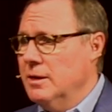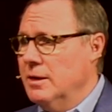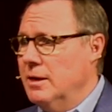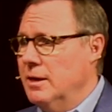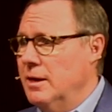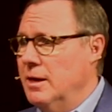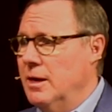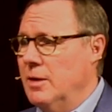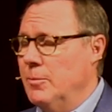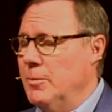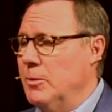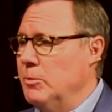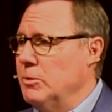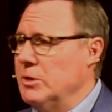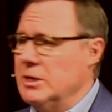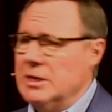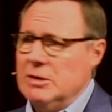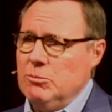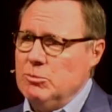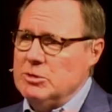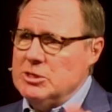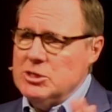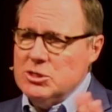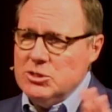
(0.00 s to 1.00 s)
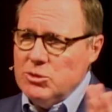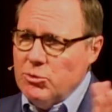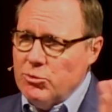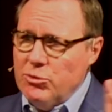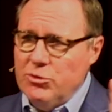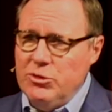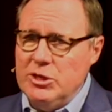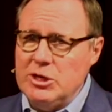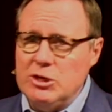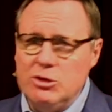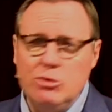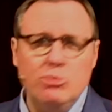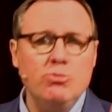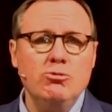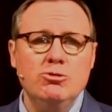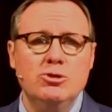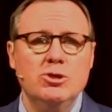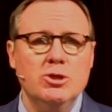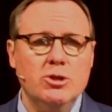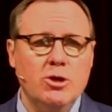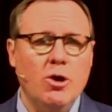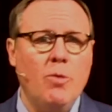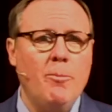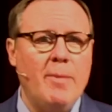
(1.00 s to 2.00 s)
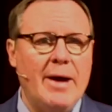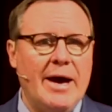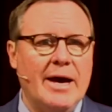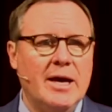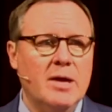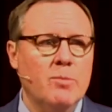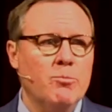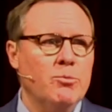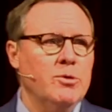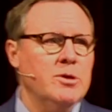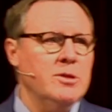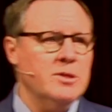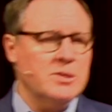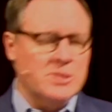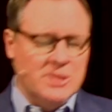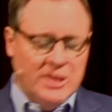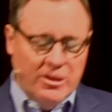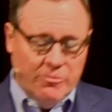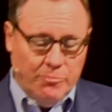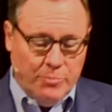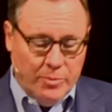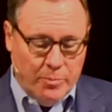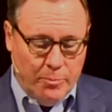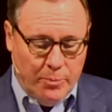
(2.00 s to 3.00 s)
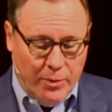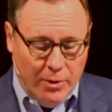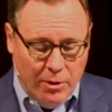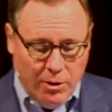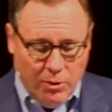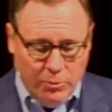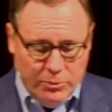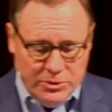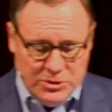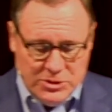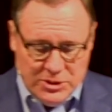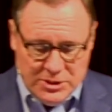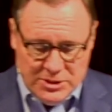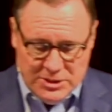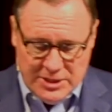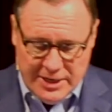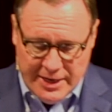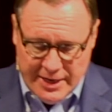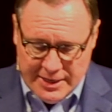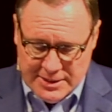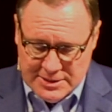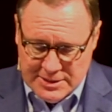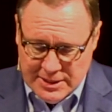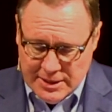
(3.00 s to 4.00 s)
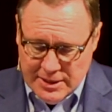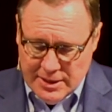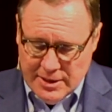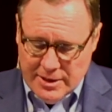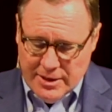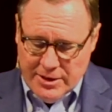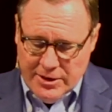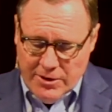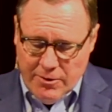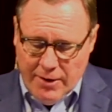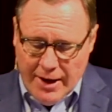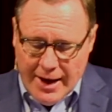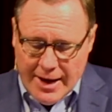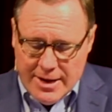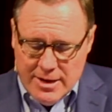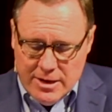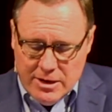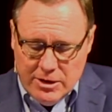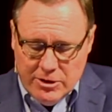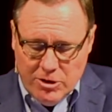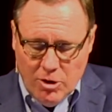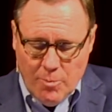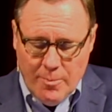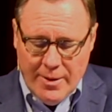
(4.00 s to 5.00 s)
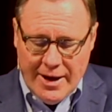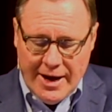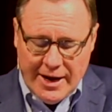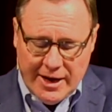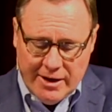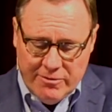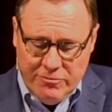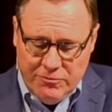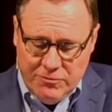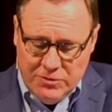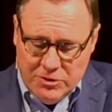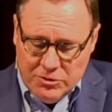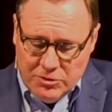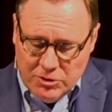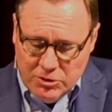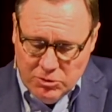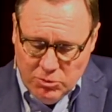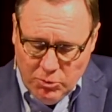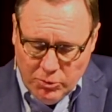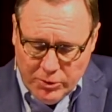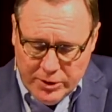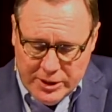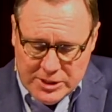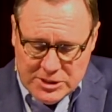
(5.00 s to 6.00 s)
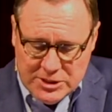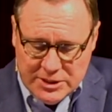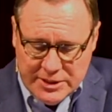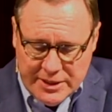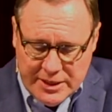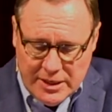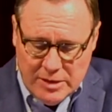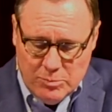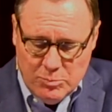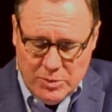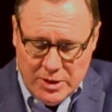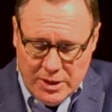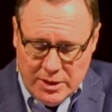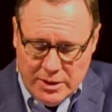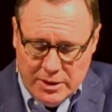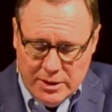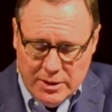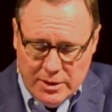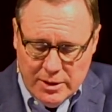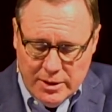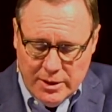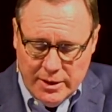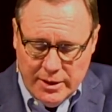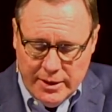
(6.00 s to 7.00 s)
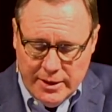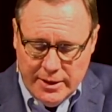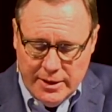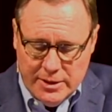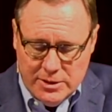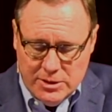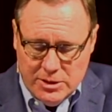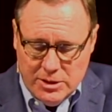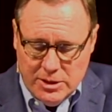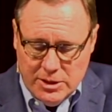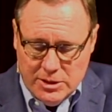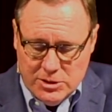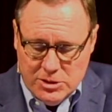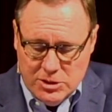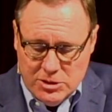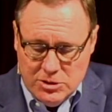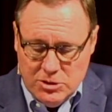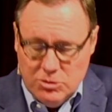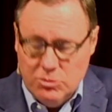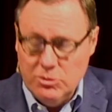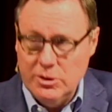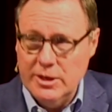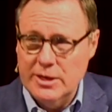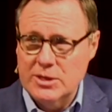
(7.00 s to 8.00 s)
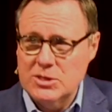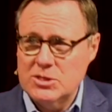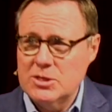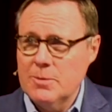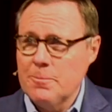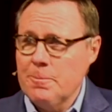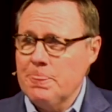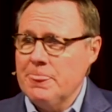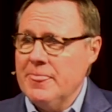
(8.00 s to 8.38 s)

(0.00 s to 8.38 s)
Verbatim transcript: Um, we, we just don't think you should go back and bring this gift. But Paul was intent. No, I need to go back. I feel the Lord is leading me uh, to do this.